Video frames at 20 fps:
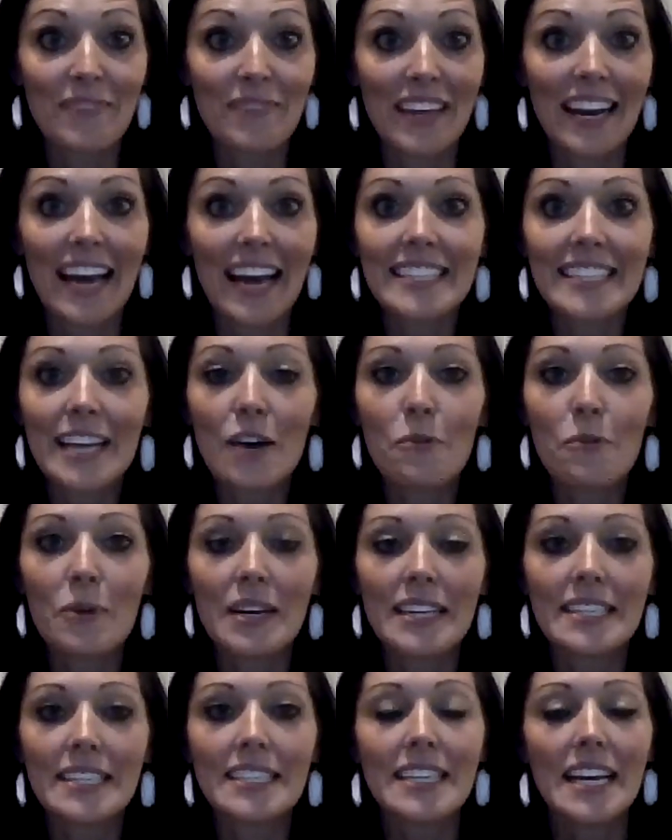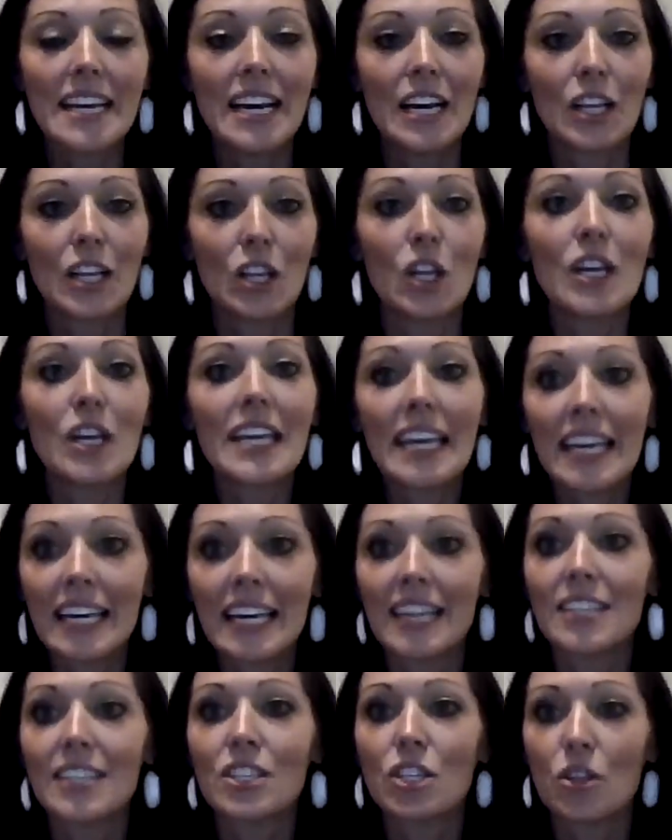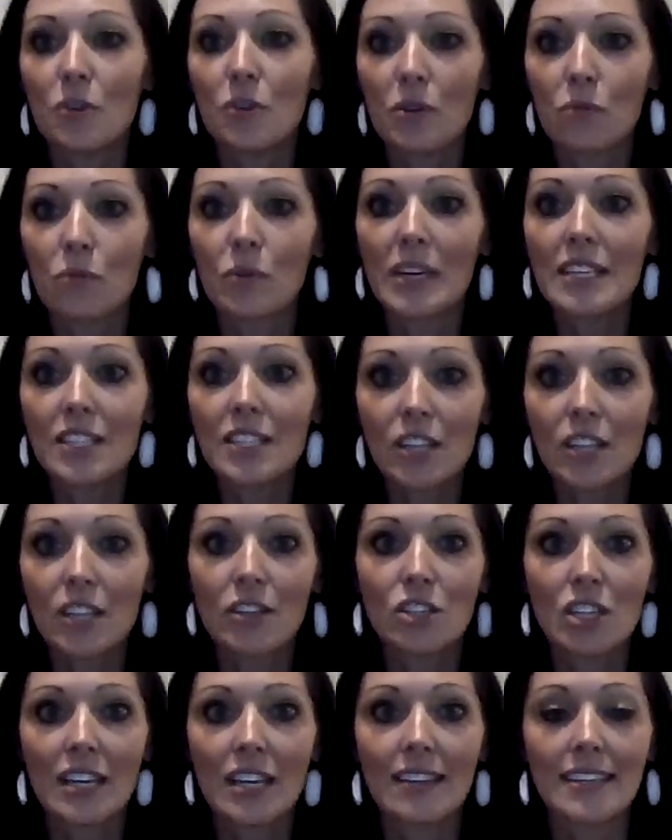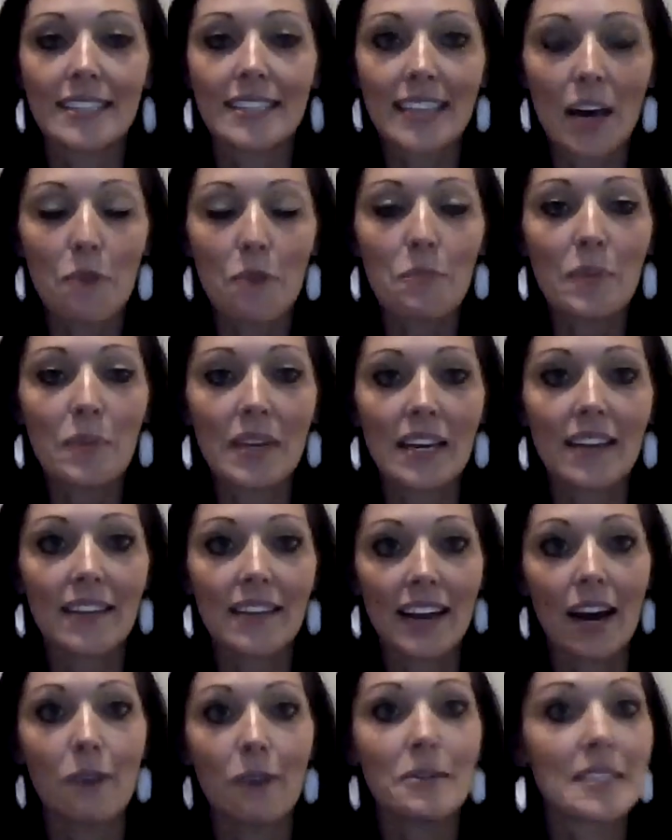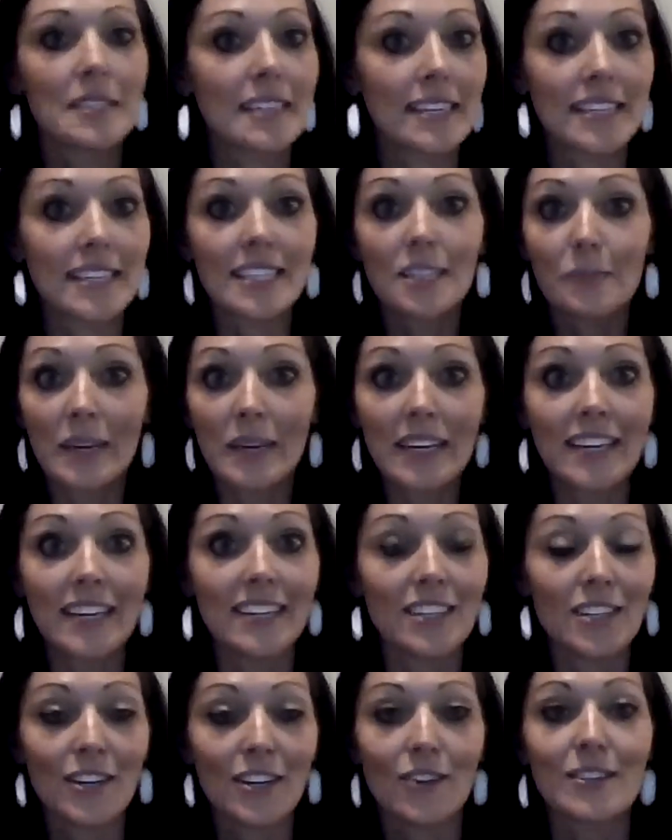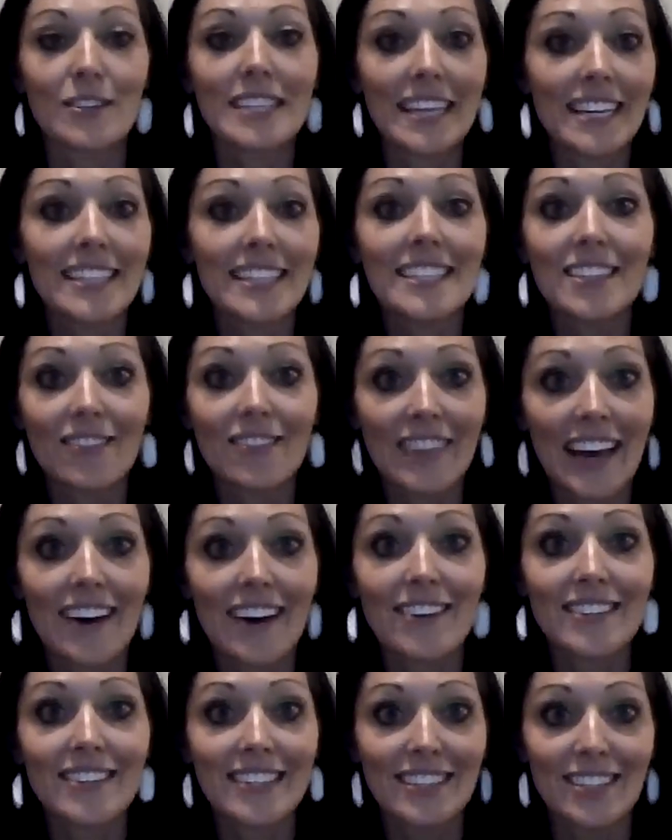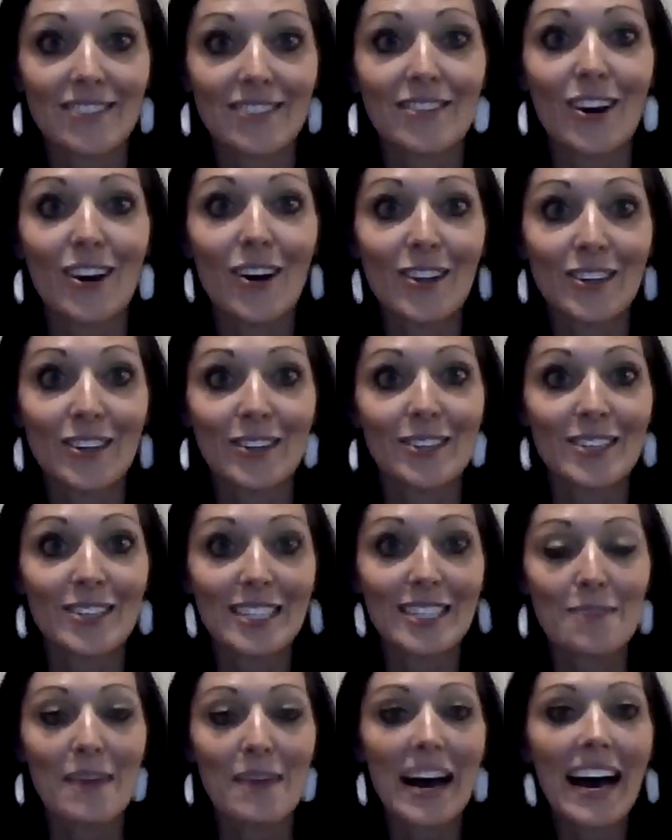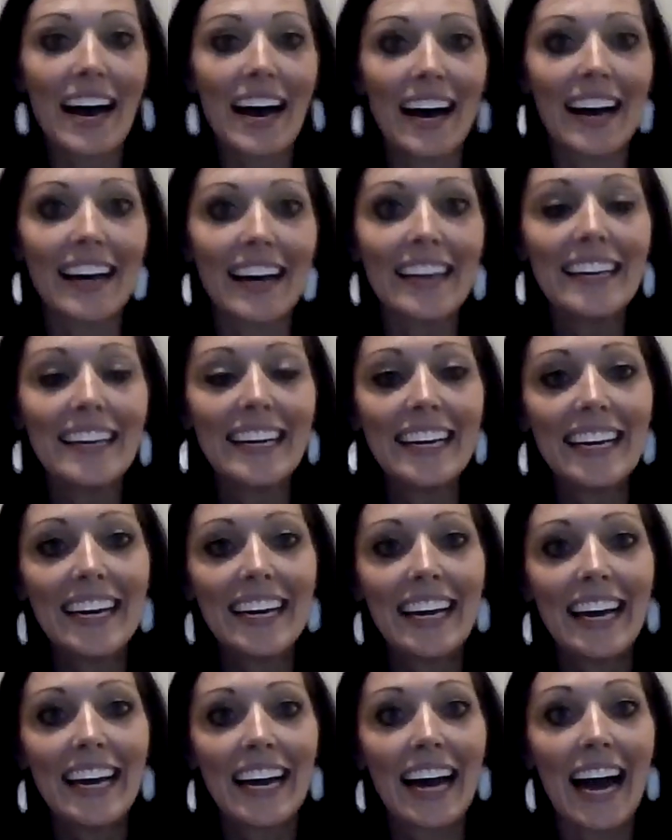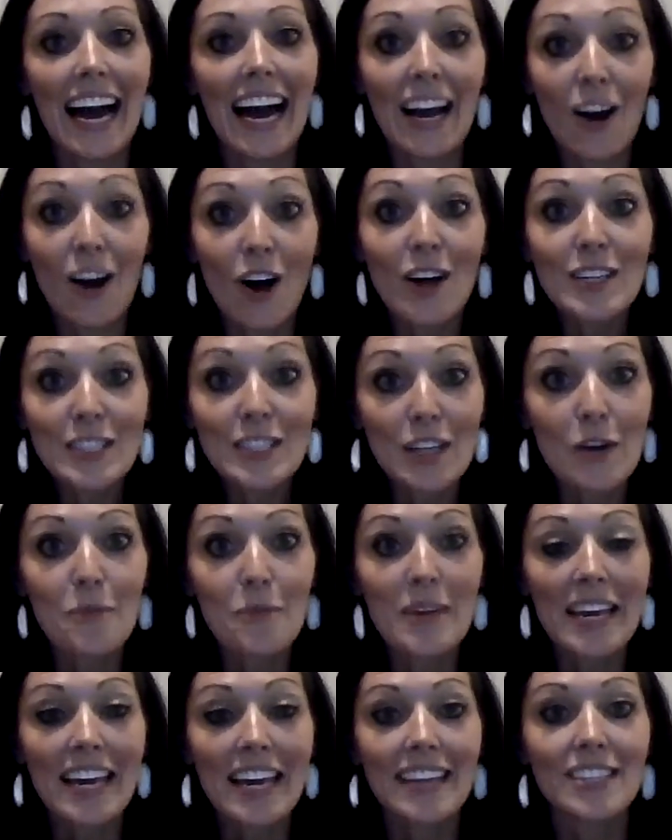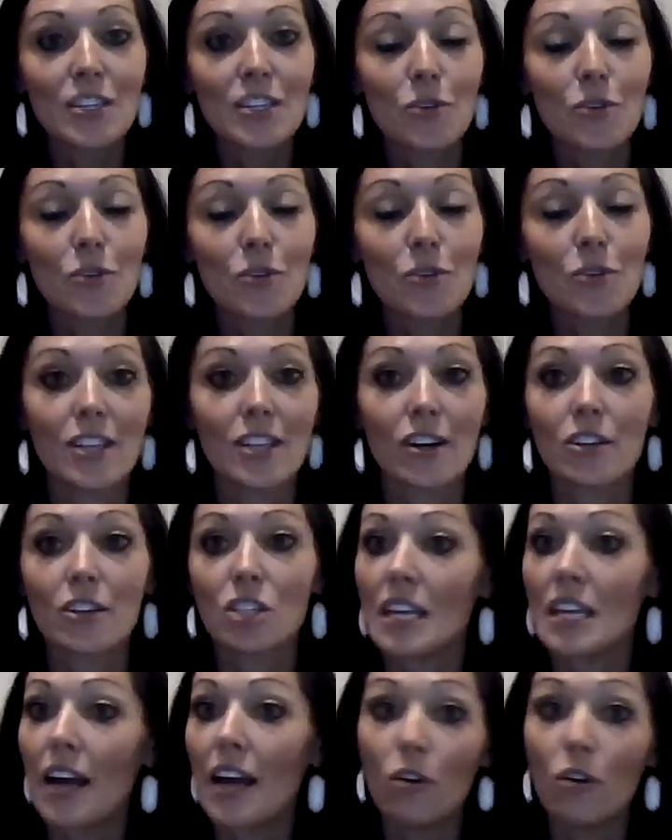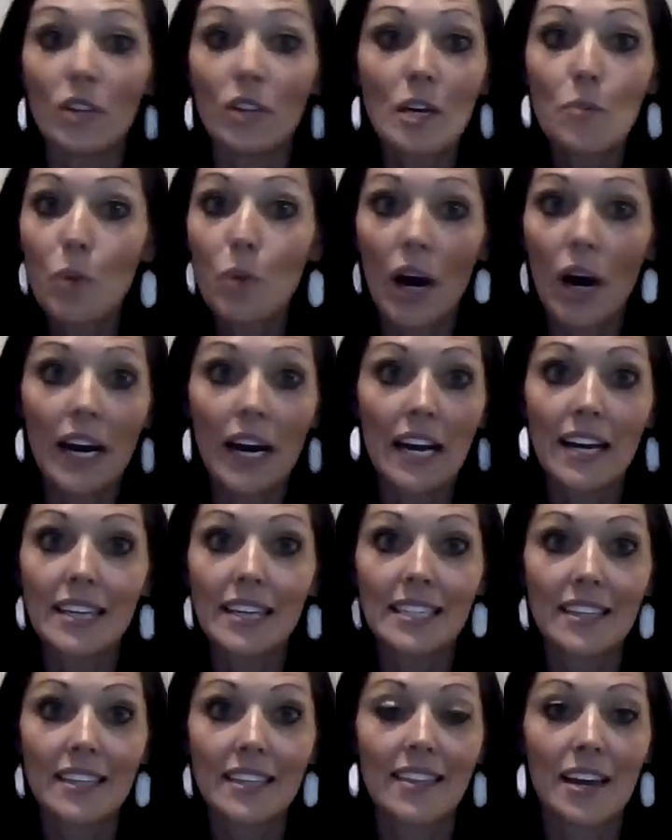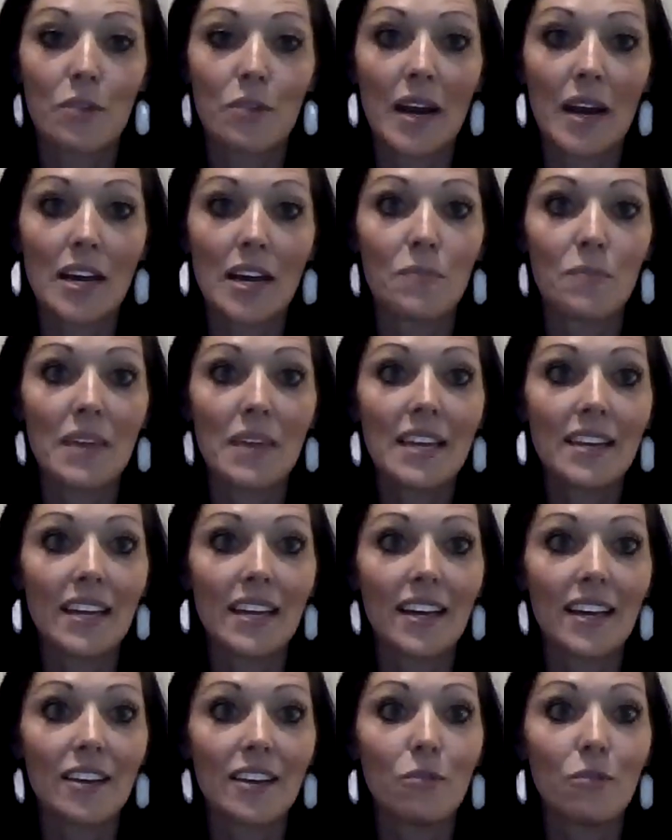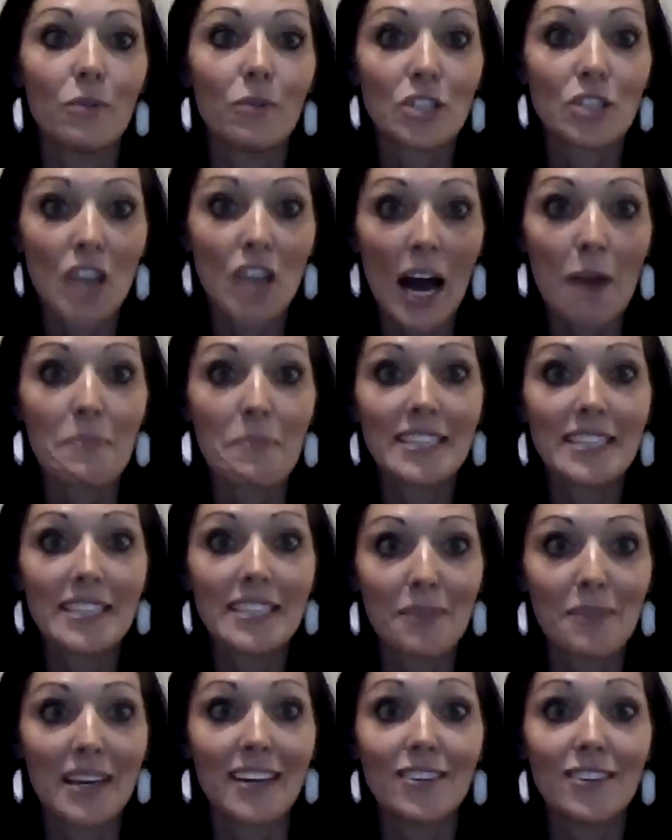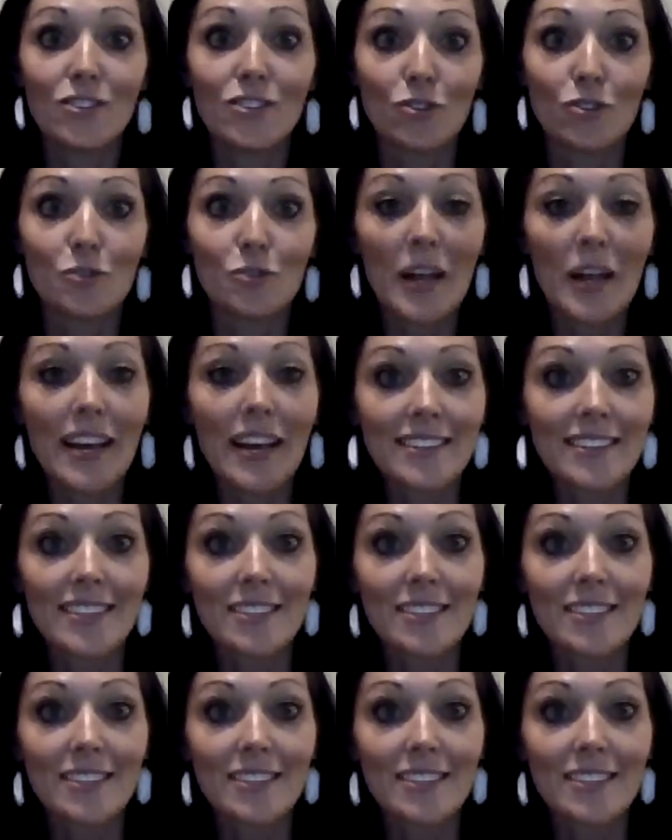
And as I was looking into and researching this company that I was going to spend, you know, tens of thousands of dollars to buy, I also began to research the only product that they recommended, which happened to be Juice Plus.